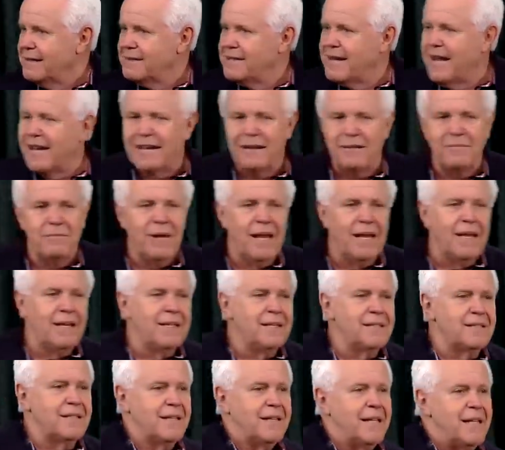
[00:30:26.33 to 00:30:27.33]
Taking
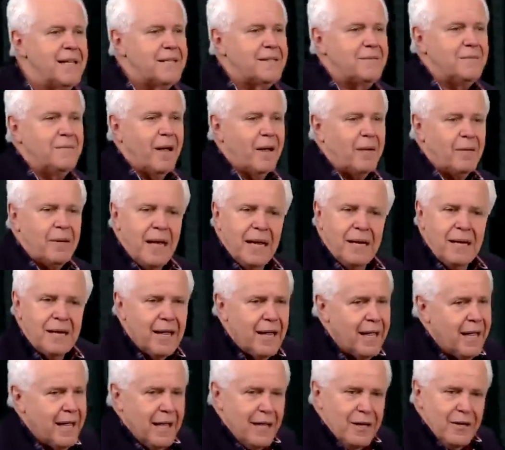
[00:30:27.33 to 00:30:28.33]
millions of this. And man,
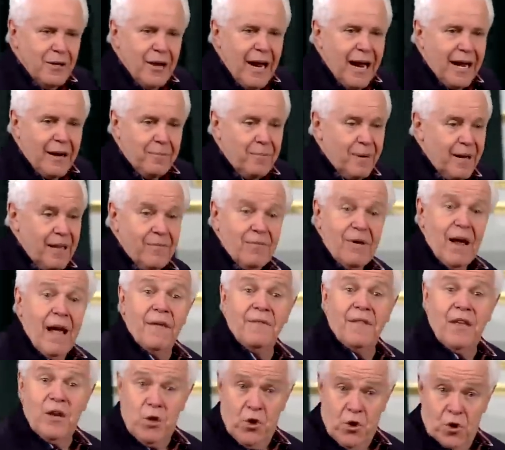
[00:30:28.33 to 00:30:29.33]
you got to believe
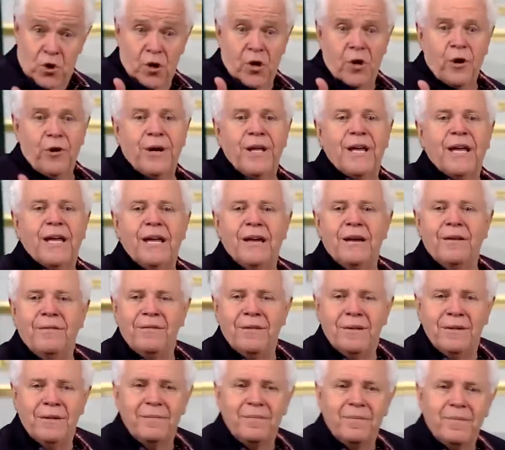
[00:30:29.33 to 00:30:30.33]
God that you're going to
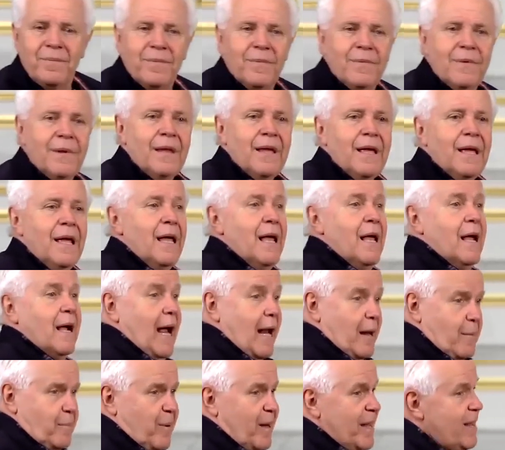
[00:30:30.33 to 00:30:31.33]
give.
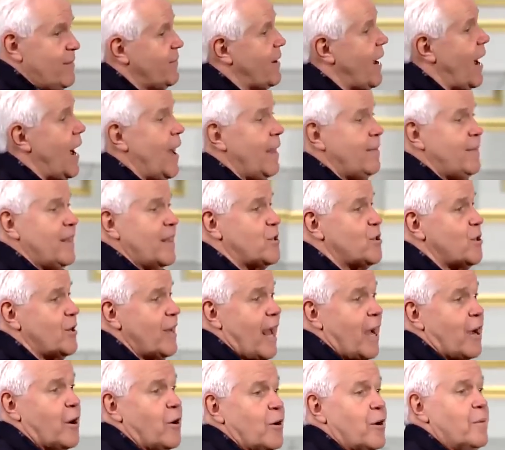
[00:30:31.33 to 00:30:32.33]
Got to believe God that you're
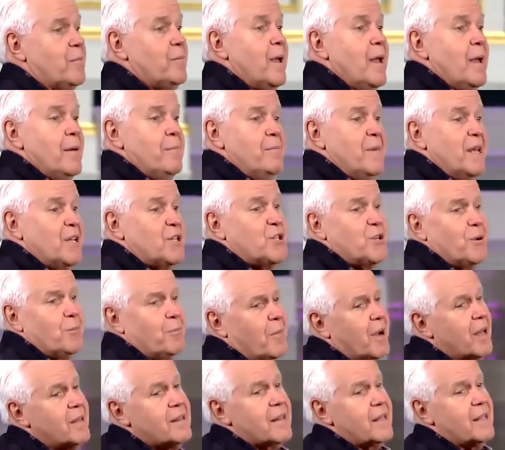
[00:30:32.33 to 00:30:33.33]
not going to miss your
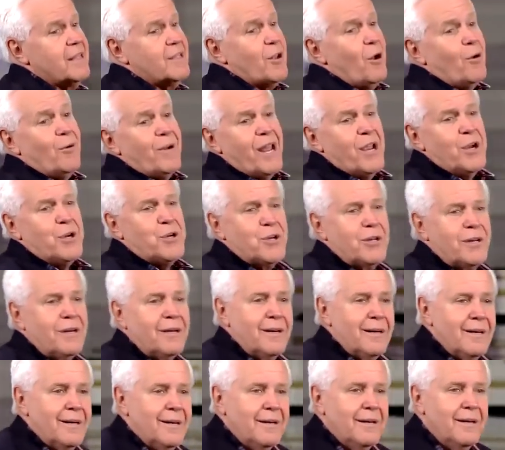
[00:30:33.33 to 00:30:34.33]
monthly donation.
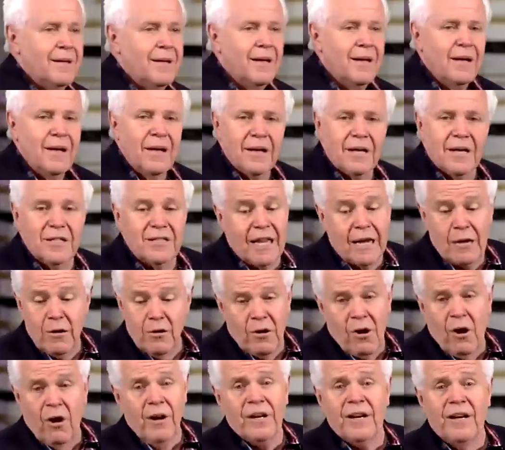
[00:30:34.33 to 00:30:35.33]
Because I
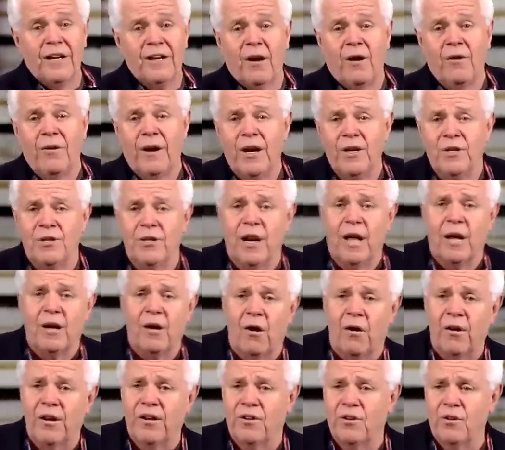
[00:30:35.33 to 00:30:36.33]
don't call it a donation. I
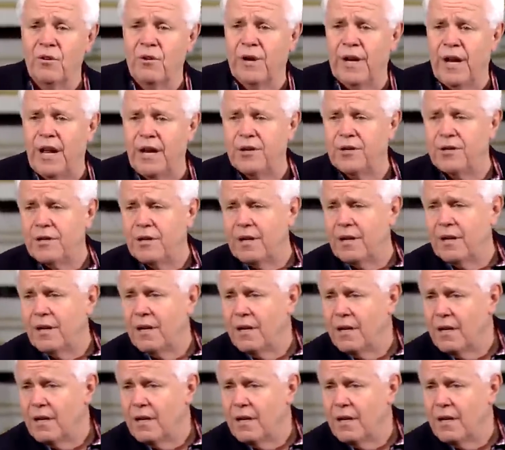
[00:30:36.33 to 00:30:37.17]
call it do-a-nation.